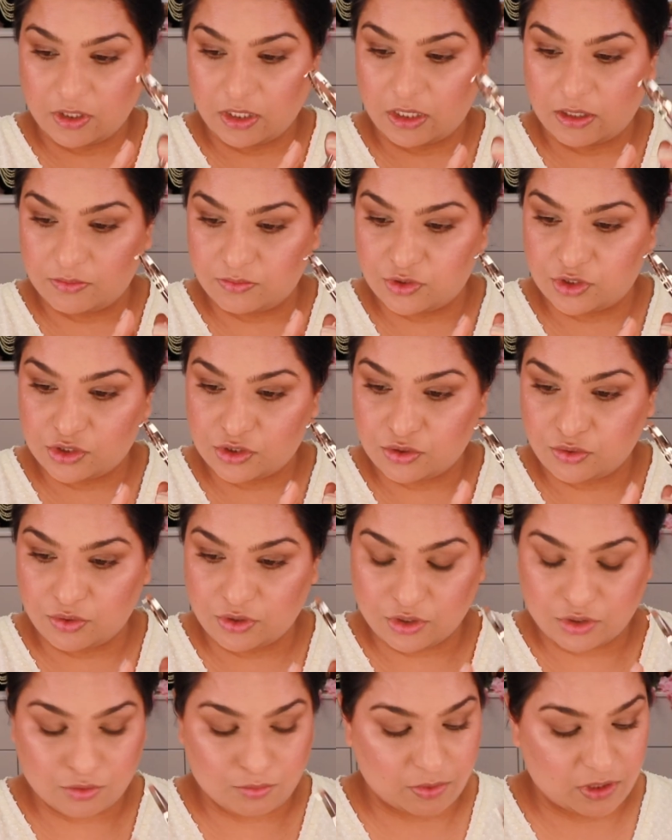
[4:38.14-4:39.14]
and I'm just
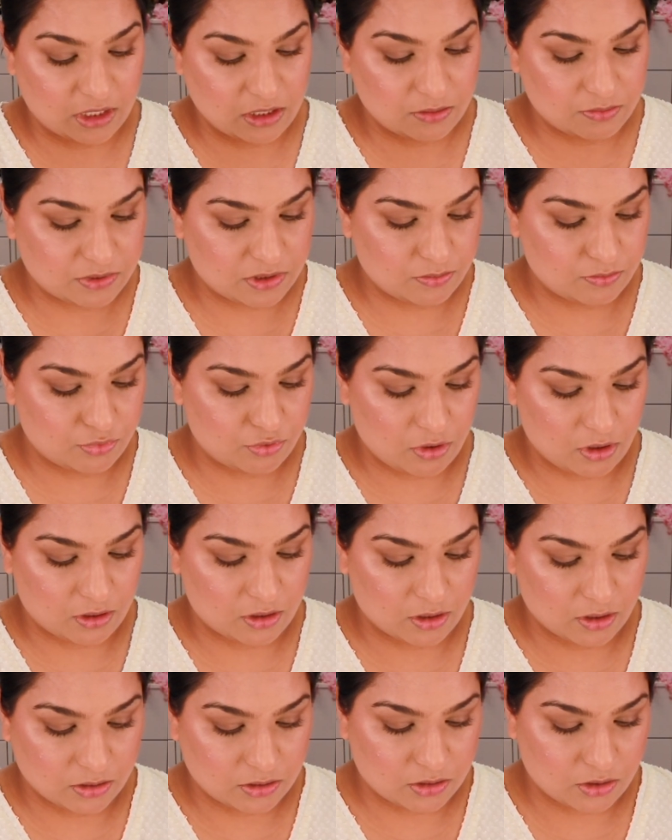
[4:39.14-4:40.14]
going to pick up some
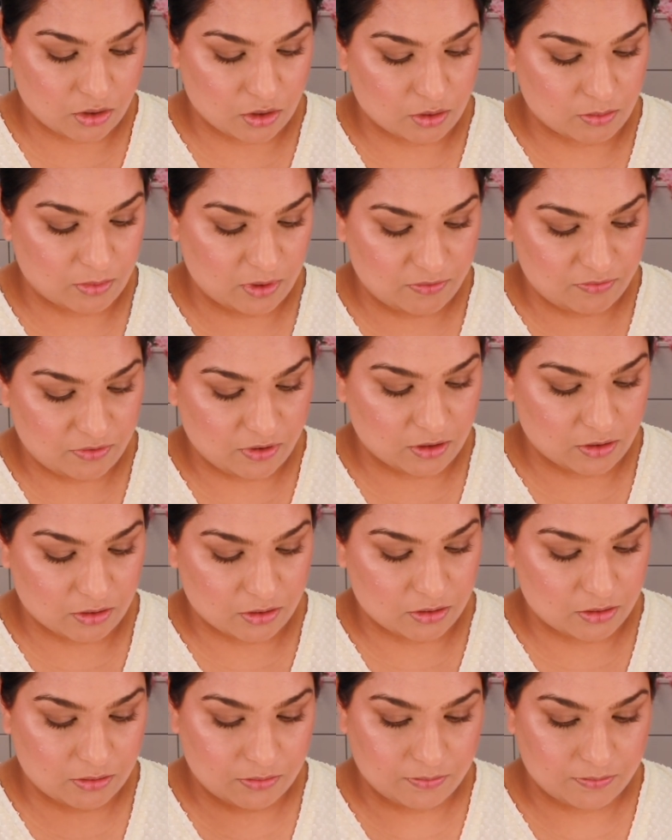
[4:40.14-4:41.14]
product on my
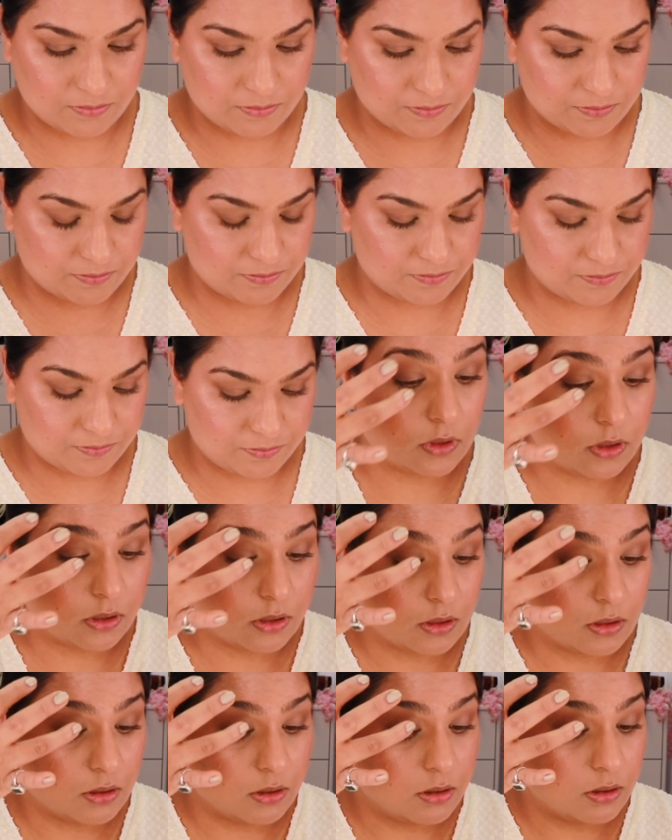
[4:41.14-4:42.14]
finger
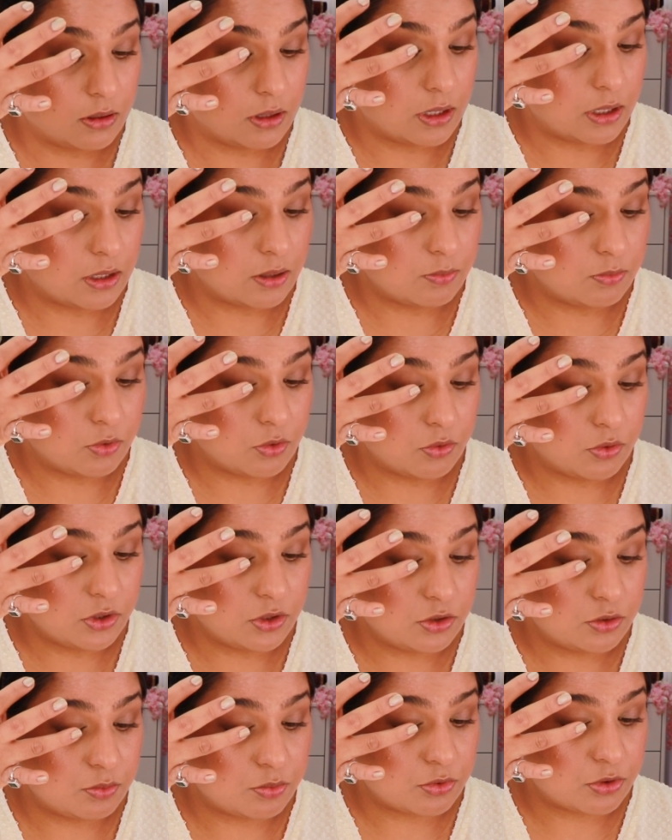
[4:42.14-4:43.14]
and I'm going
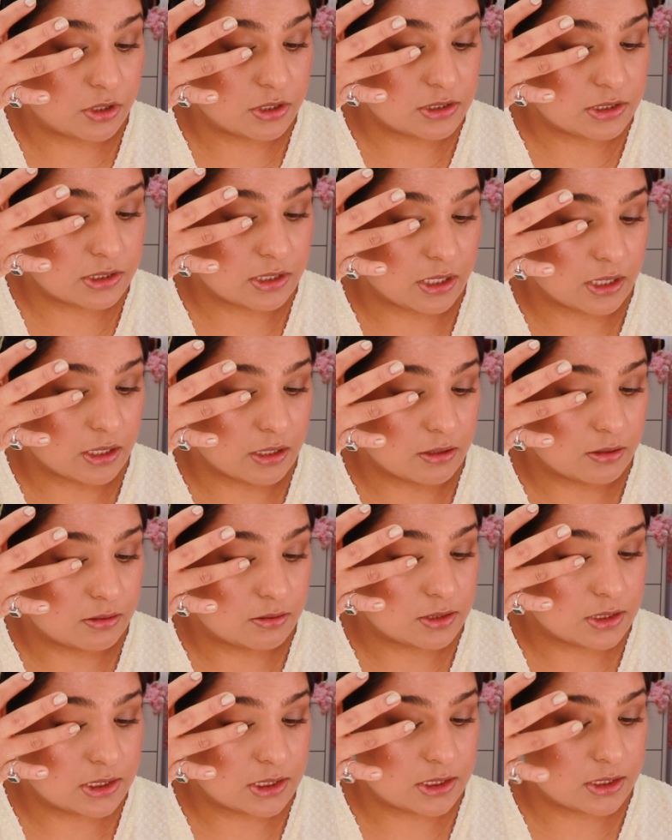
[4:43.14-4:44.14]
to press that
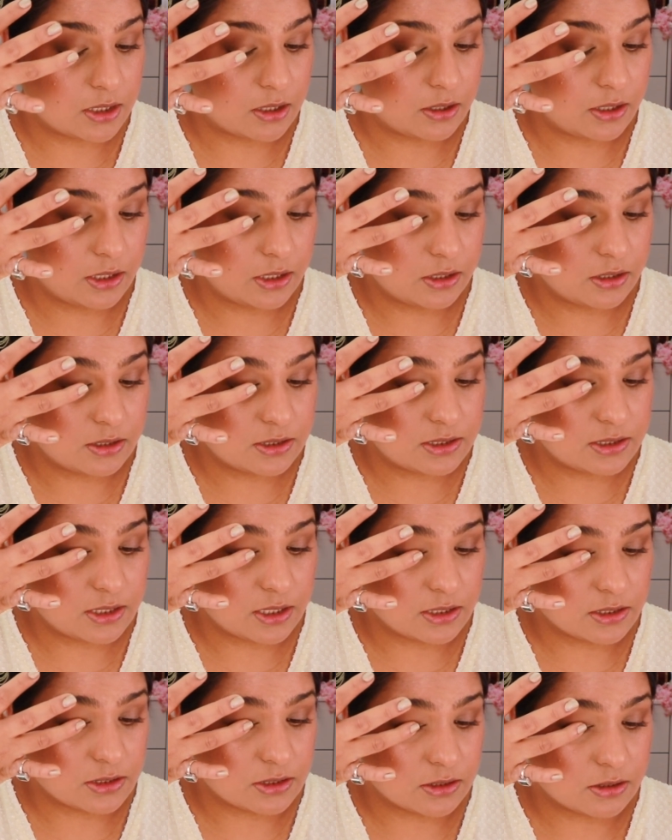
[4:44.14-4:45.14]
starting in the
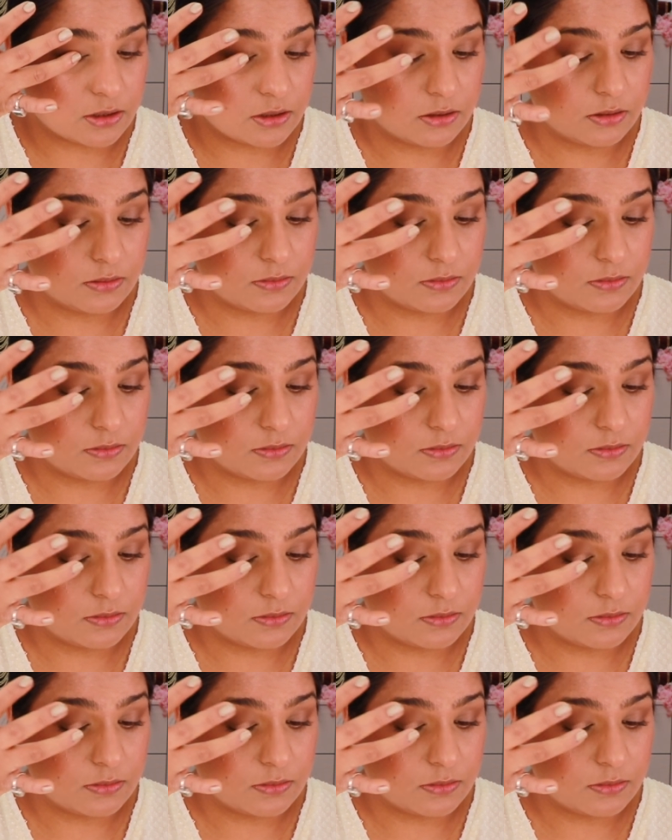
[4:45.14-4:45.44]
center